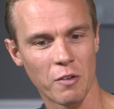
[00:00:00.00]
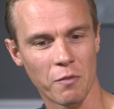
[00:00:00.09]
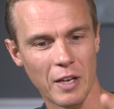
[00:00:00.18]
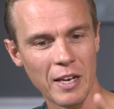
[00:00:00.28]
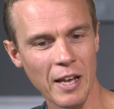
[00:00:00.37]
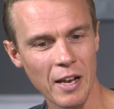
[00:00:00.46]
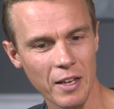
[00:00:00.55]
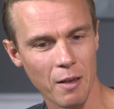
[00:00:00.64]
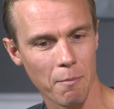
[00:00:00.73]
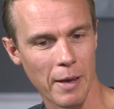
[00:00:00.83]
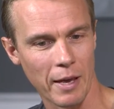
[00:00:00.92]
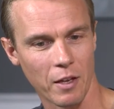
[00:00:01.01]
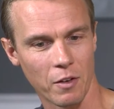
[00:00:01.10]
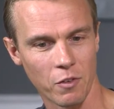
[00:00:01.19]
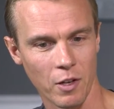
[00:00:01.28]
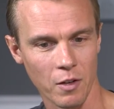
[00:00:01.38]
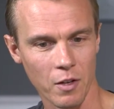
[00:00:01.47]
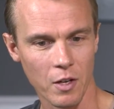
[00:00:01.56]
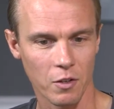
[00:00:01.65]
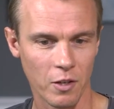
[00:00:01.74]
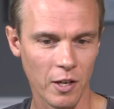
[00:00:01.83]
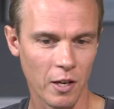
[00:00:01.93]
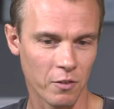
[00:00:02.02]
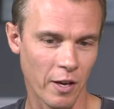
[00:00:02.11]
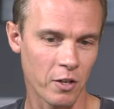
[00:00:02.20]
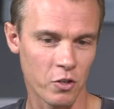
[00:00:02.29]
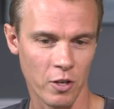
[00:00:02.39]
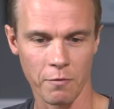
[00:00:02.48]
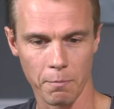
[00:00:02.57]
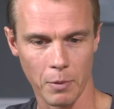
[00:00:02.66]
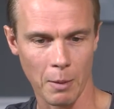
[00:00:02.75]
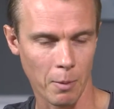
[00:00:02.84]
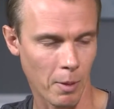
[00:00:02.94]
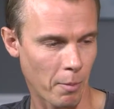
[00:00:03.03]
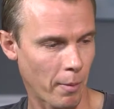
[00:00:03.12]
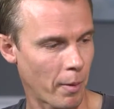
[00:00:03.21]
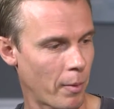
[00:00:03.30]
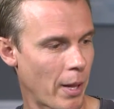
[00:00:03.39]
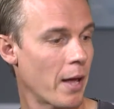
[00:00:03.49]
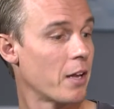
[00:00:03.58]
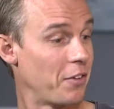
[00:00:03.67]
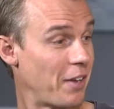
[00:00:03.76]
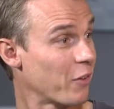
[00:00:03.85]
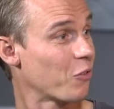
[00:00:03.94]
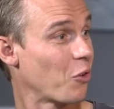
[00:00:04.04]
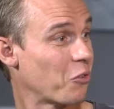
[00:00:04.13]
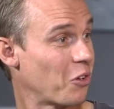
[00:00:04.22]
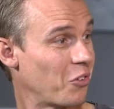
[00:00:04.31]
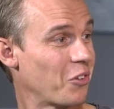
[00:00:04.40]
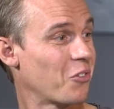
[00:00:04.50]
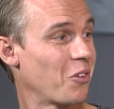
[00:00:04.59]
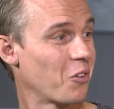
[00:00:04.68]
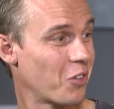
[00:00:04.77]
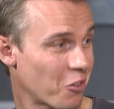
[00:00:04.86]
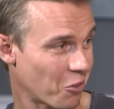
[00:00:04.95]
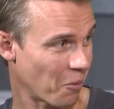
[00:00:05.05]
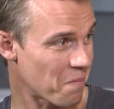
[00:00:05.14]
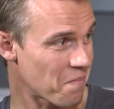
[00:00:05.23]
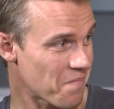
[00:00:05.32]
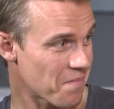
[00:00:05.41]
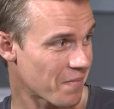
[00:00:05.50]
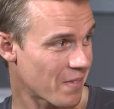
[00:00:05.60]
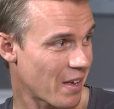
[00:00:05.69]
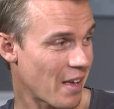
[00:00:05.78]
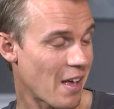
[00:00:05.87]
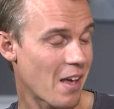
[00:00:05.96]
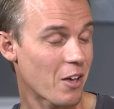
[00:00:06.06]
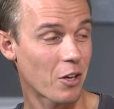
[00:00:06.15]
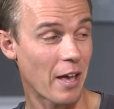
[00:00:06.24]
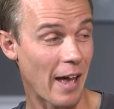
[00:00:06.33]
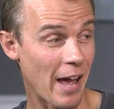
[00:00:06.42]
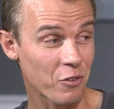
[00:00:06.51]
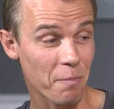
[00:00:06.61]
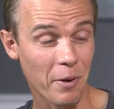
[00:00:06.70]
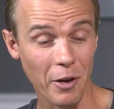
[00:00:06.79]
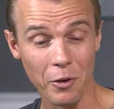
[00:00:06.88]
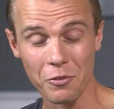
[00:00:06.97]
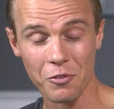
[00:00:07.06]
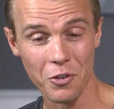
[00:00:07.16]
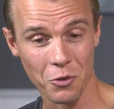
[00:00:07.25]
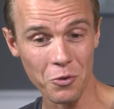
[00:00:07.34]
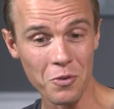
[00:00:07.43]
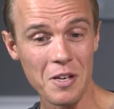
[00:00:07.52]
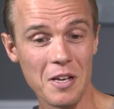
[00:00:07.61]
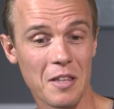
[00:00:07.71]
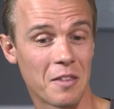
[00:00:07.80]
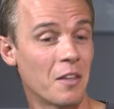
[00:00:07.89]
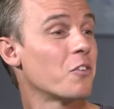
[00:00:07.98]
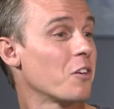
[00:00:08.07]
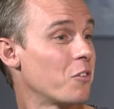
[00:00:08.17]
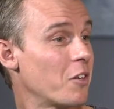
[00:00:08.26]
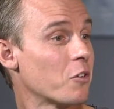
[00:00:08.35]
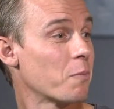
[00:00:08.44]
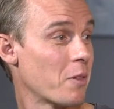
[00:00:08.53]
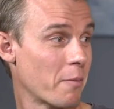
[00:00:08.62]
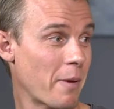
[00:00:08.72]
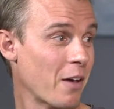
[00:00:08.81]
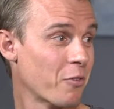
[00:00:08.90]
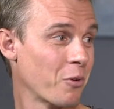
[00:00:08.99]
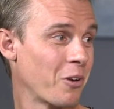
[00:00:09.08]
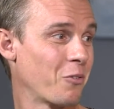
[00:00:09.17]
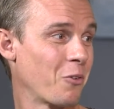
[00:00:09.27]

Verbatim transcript: if it had to come back and said DSHF blah blah blah blah blah blah does not exist in the system, yeah. As opposed to, this exists but the password is